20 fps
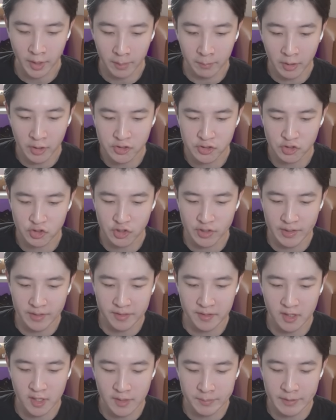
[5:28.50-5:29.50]
I'm also trying to
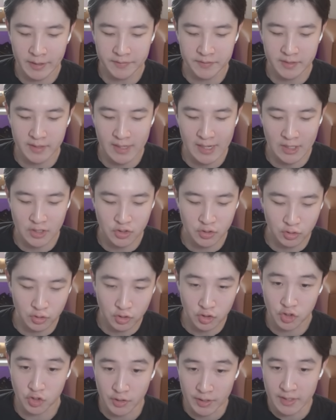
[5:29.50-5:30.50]
think about the actual
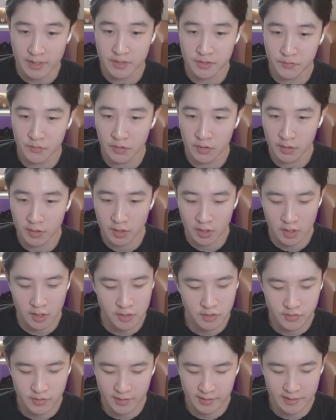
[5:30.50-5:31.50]
traits for the
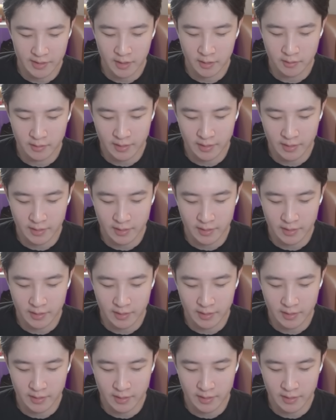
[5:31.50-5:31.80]
cards right now.